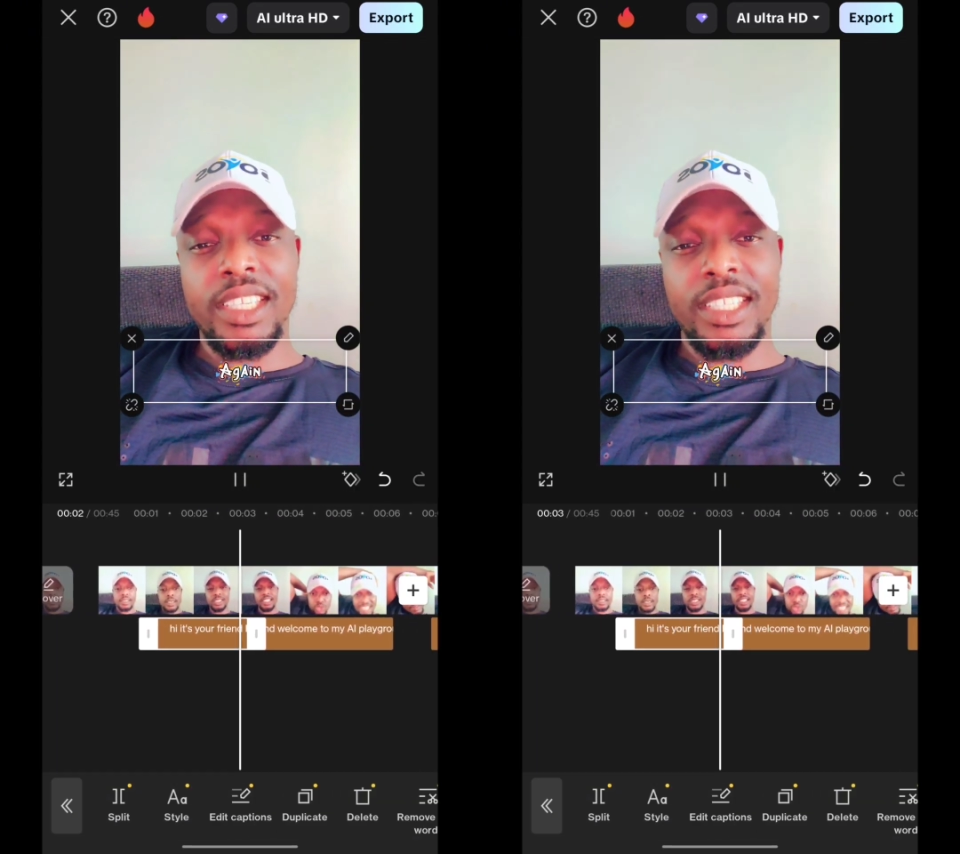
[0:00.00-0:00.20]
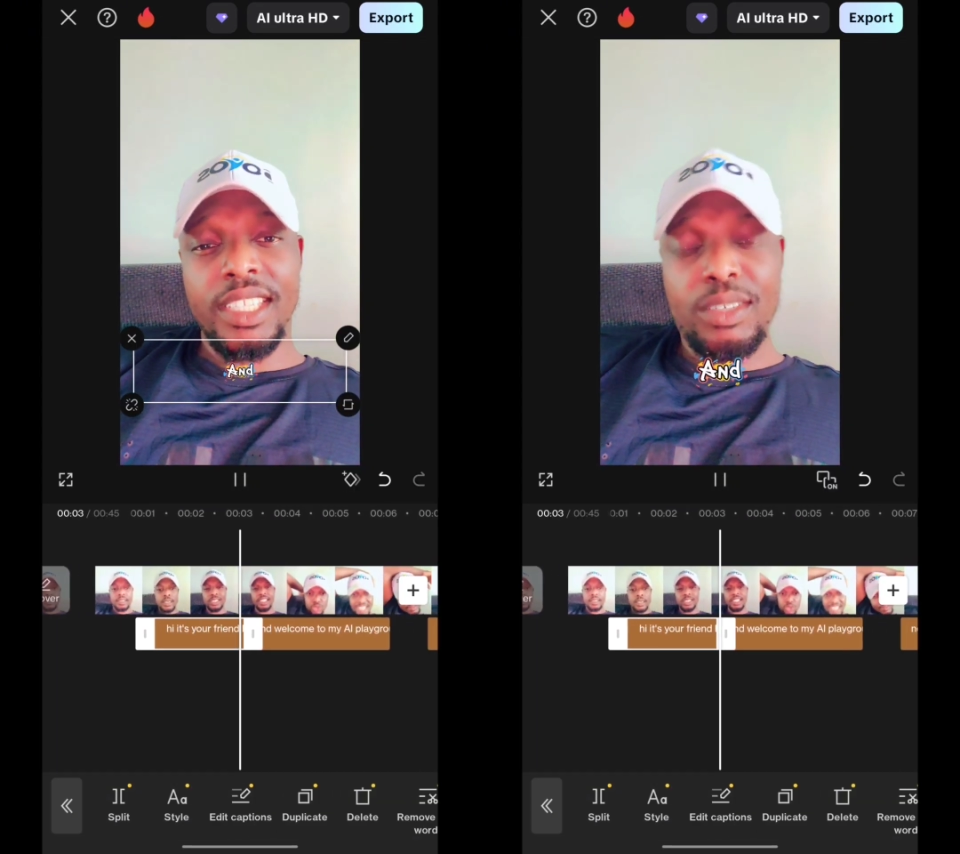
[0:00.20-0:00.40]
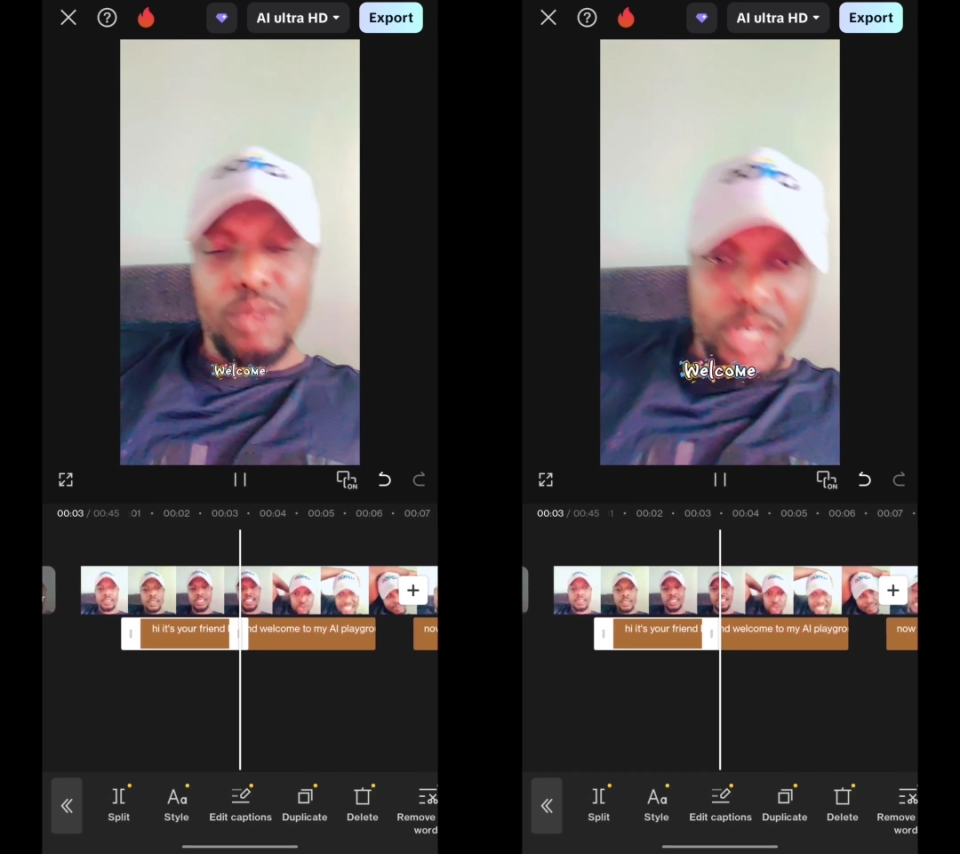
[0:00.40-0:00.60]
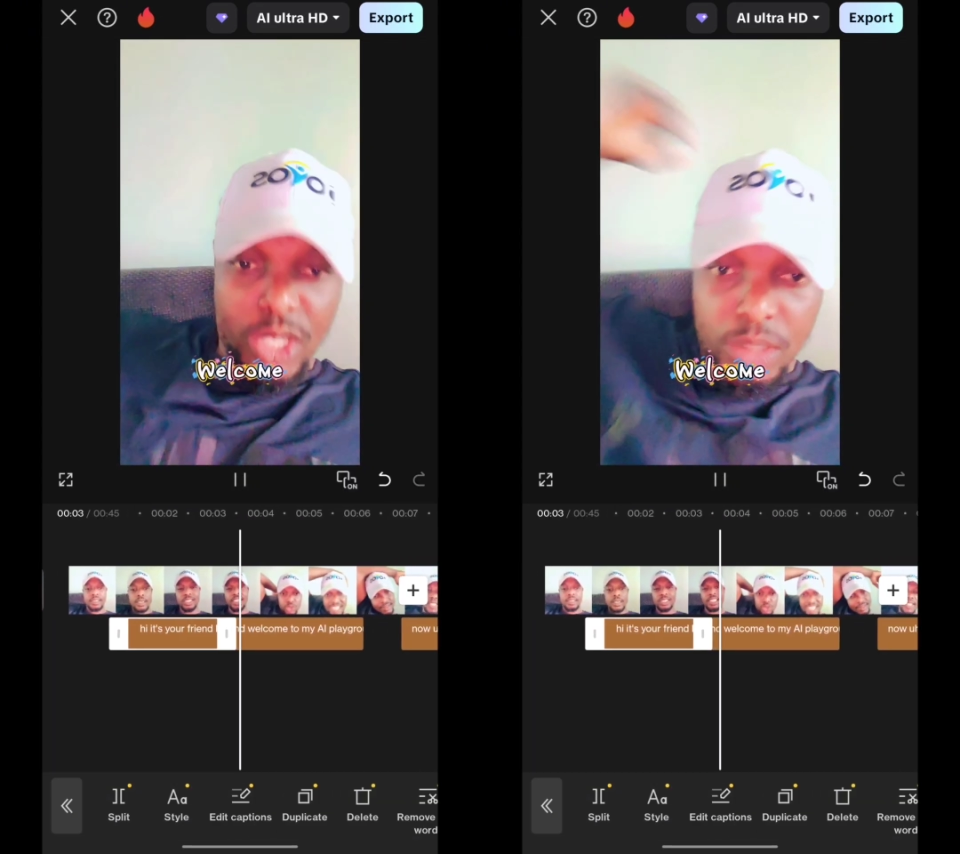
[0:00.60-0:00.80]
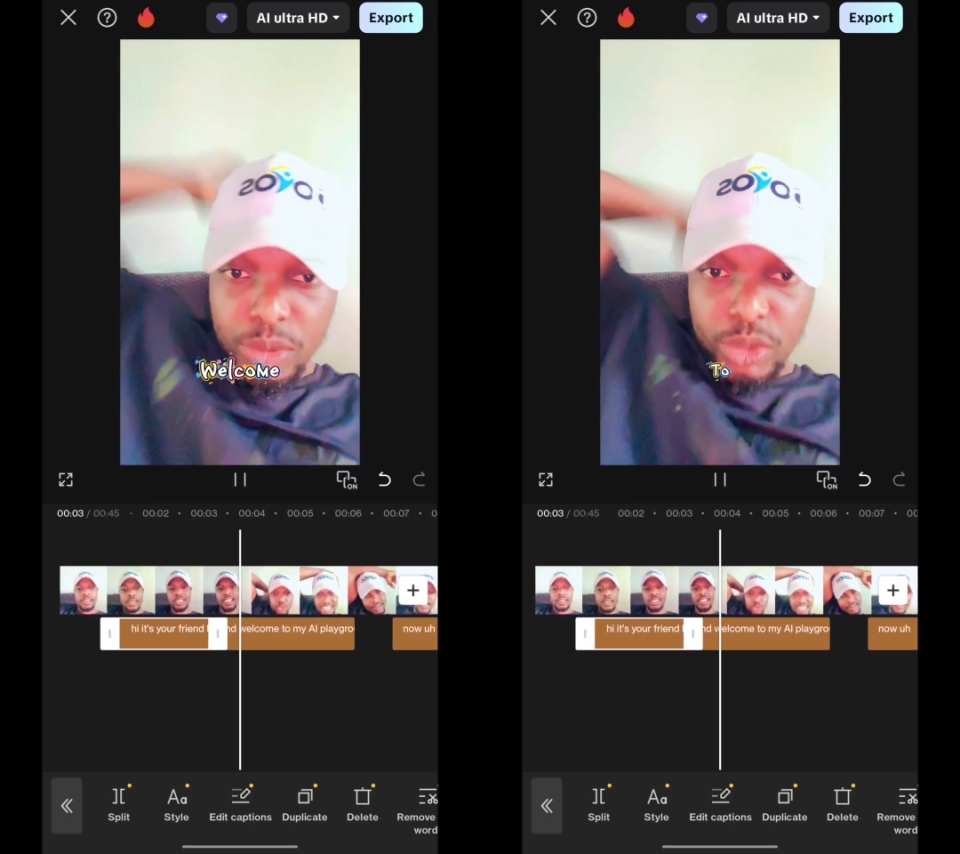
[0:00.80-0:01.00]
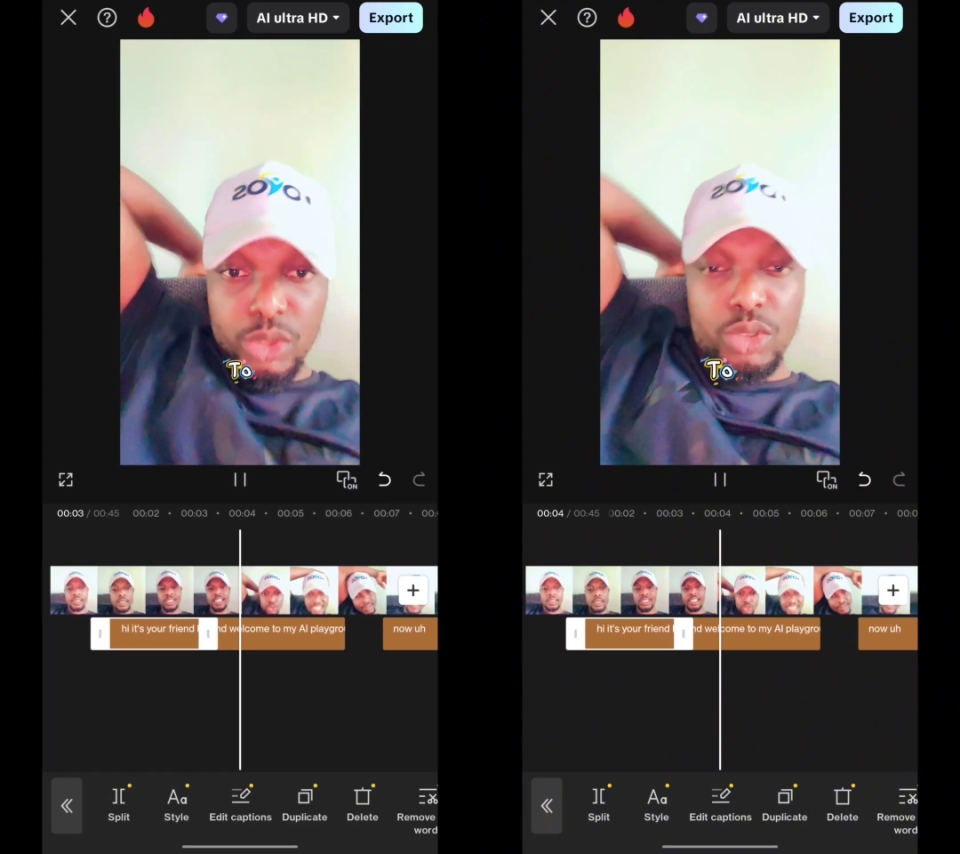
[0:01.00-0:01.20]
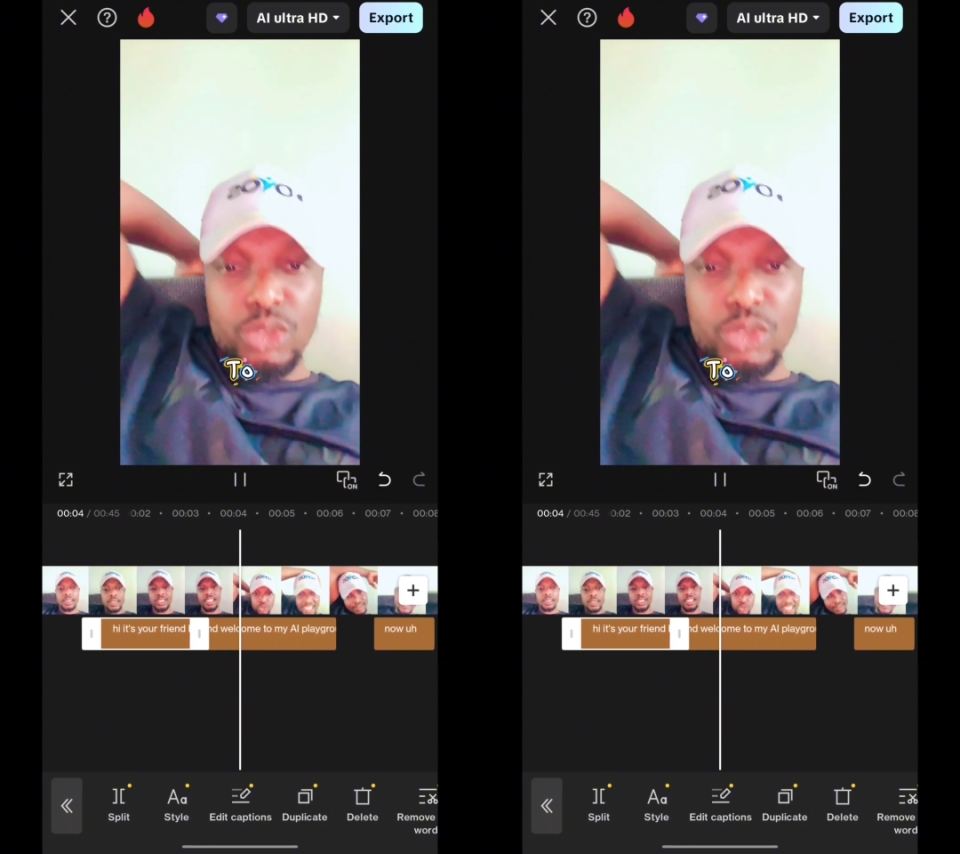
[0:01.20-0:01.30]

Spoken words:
and welcome to